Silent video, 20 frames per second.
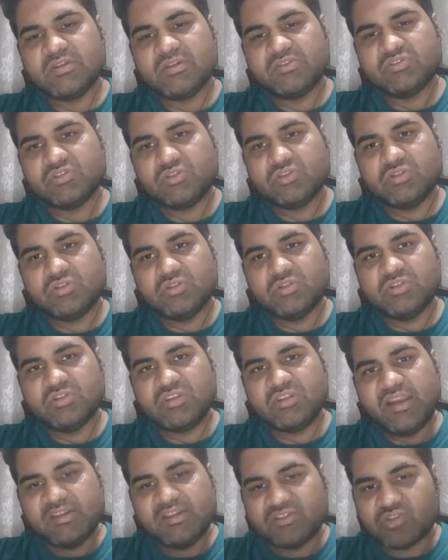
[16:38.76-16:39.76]
So
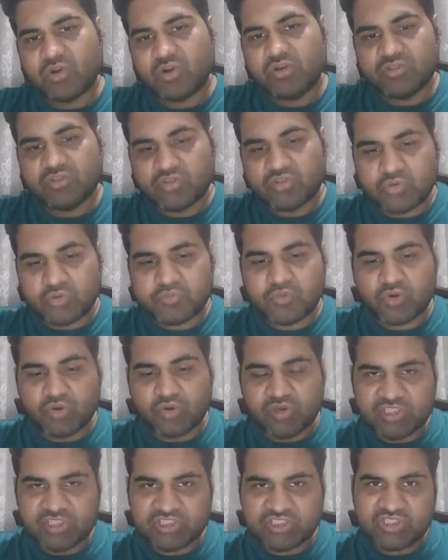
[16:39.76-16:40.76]
that's called group
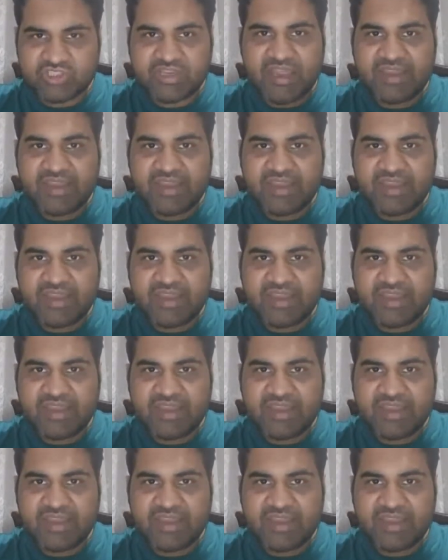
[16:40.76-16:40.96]
cohesion,